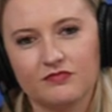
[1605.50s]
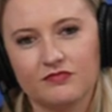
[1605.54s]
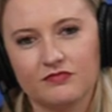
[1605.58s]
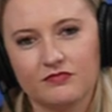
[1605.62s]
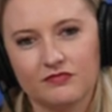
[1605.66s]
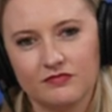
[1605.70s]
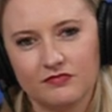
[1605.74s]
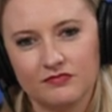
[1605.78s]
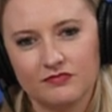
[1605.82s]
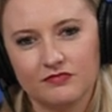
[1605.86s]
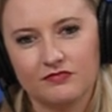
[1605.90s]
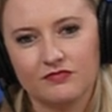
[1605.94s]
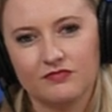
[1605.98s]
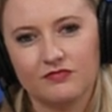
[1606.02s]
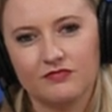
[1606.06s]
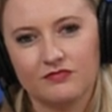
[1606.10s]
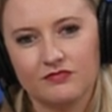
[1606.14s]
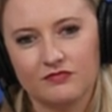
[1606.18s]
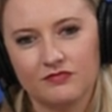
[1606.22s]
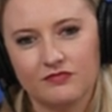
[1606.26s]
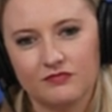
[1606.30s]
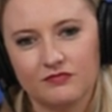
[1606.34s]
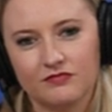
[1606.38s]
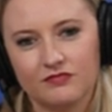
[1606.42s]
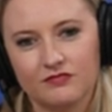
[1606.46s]

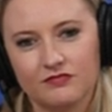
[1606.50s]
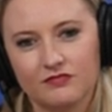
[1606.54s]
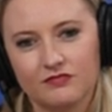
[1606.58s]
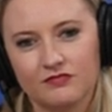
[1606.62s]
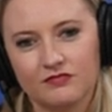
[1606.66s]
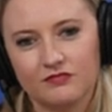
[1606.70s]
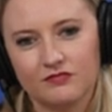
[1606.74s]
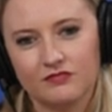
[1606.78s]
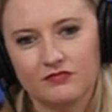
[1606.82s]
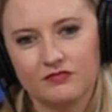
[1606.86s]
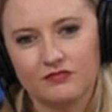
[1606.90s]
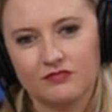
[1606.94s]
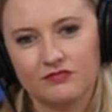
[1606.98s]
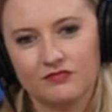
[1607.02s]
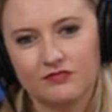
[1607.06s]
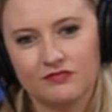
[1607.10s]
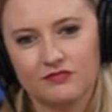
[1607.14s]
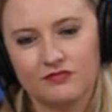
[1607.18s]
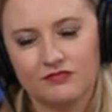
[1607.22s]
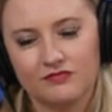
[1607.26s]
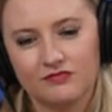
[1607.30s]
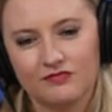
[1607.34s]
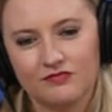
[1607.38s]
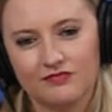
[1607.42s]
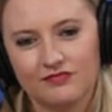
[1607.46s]

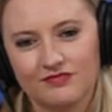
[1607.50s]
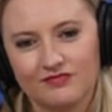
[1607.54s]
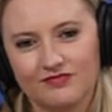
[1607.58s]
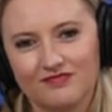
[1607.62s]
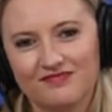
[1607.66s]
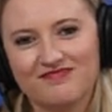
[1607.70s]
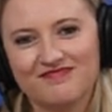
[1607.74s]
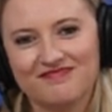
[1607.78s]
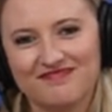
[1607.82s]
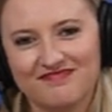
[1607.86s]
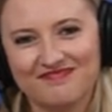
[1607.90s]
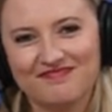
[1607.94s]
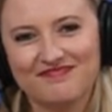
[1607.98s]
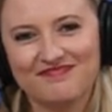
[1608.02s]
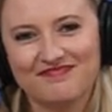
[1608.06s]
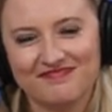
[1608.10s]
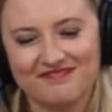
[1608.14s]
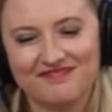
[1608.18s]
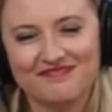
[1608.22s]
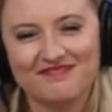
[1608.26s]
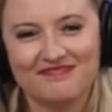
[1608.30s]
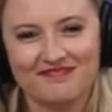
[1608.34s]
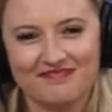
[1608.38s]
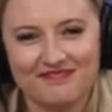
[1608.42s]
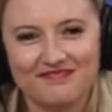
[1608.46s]

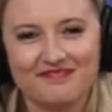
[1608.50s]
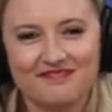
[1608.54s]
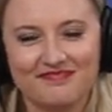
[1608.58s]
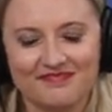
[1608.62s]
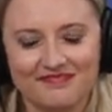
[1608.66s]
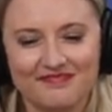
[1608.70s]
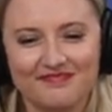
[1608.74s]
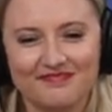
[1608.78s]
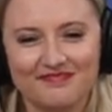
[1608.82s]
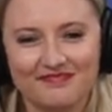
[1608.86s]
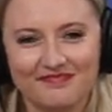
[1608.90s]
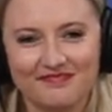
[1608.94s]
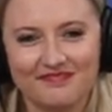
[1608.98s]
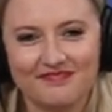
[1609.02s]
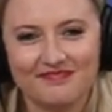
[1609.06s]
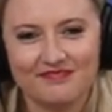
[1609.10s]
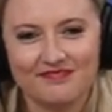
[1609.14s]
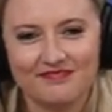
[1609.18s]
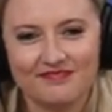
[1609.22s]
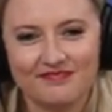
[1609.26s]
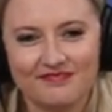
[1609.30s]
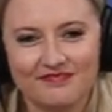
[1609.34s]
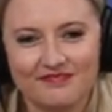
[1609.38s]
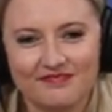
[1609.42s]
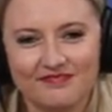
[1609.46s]

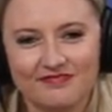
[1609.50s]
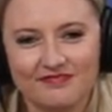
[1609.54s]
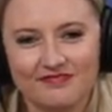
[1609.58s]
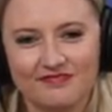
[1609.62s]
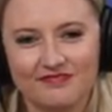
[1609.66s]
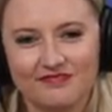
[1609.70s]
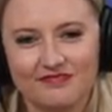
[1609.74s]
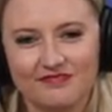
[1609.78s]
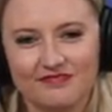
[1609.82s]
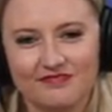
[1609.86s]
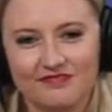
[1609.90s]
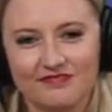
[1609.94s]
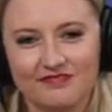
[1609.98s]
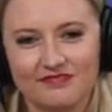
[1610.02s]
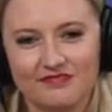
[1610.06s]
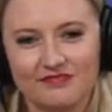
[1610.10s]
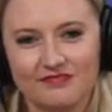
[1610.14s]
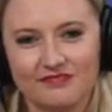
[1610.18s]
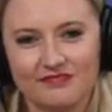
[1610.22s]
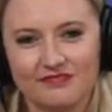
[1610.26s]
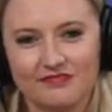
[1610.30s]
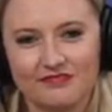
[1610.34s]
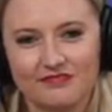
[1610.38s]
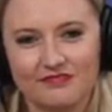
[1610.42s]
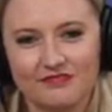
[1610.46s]
(silent)